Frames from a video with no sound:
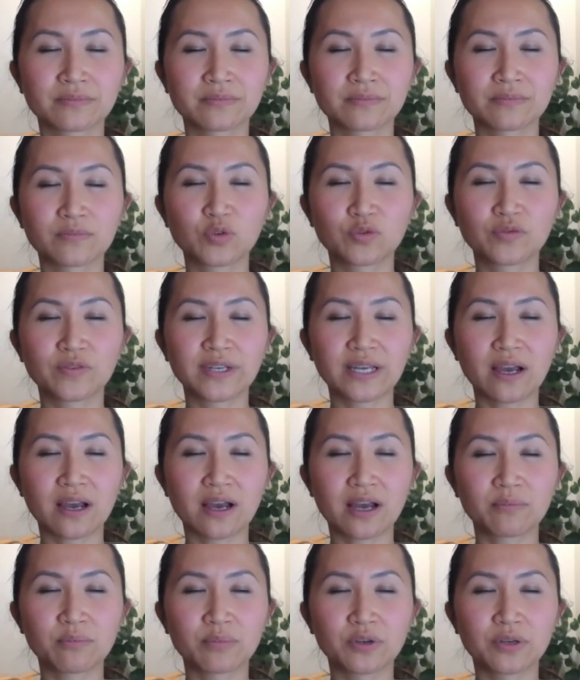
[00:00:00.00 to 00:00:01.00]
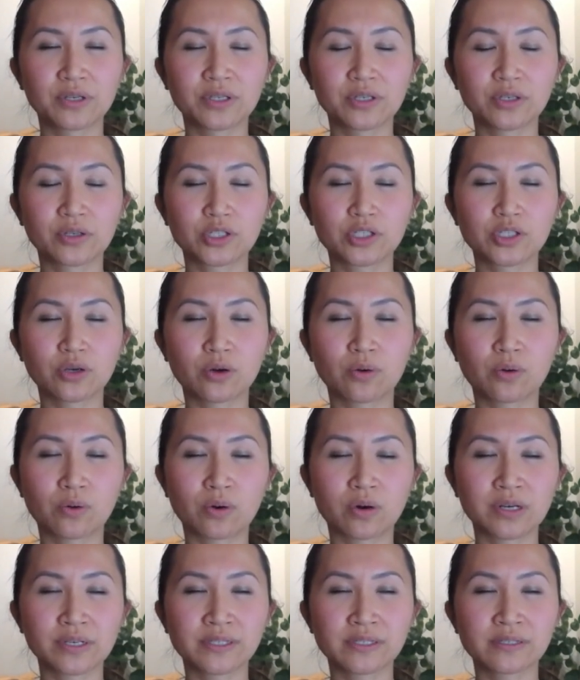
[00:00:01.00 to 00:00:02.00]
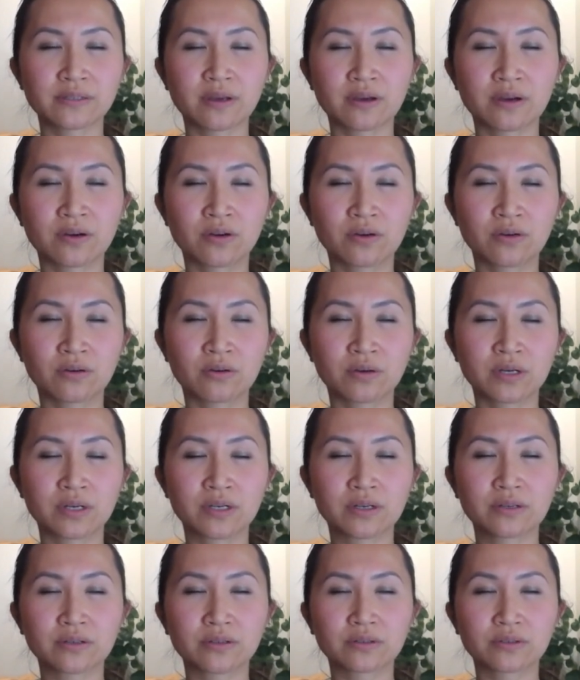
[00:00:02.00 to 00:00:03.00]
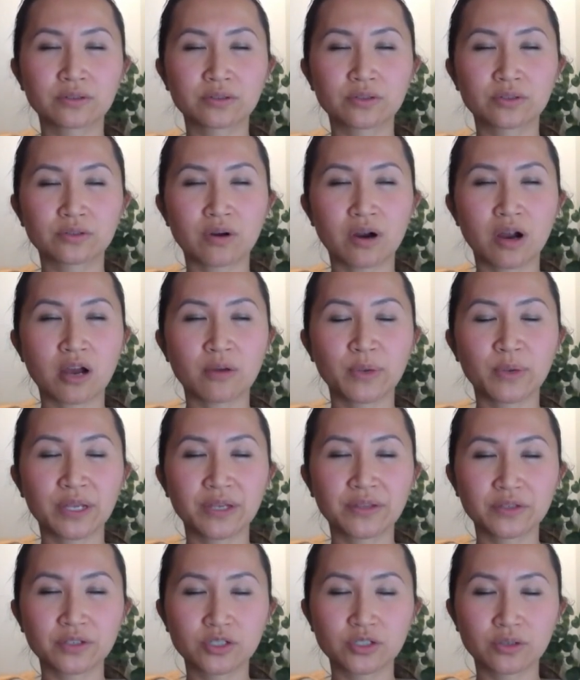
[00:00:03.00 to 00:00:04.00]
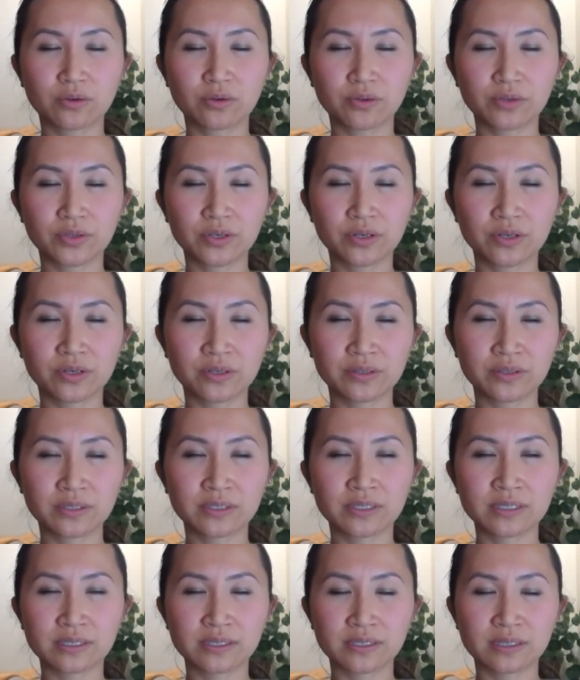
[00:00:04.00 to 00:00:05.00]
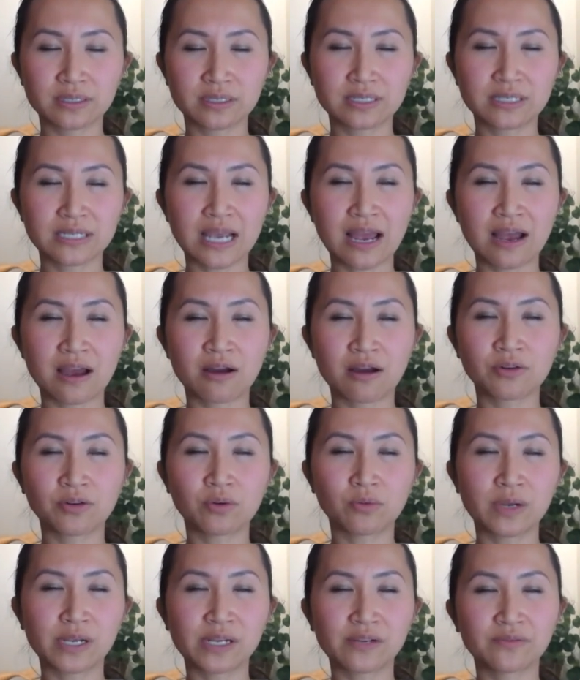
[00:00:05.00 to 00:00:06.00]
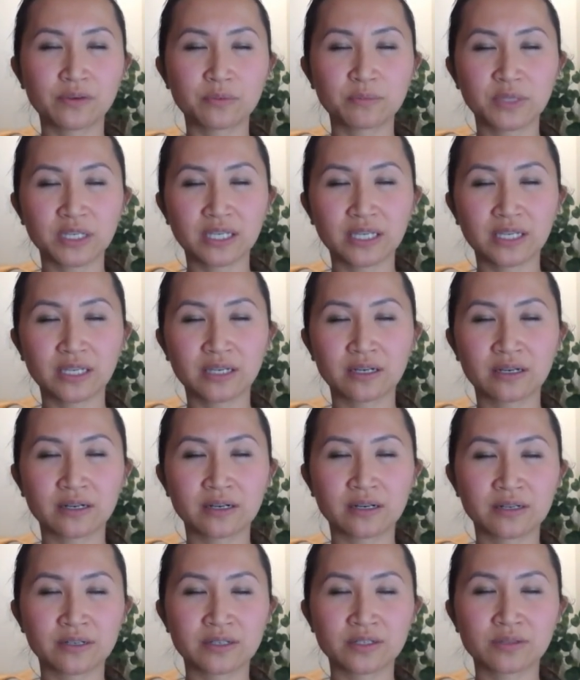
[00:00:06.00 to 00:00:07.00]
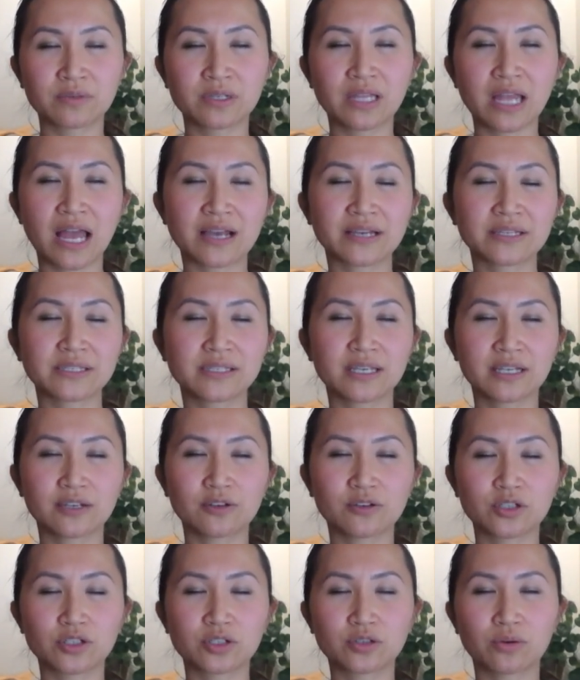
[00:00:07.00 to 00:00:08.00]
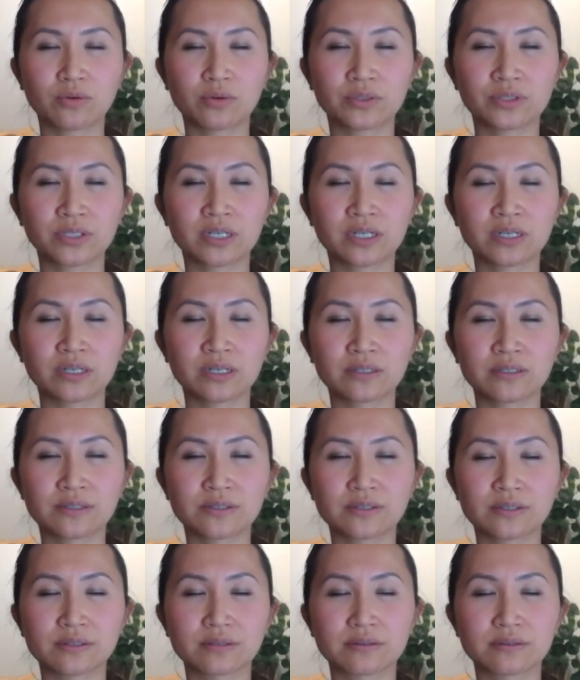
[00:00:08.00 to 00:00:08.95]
Moving up your torso, dropping the shoulders down away from the ears, relaxing your shoulders.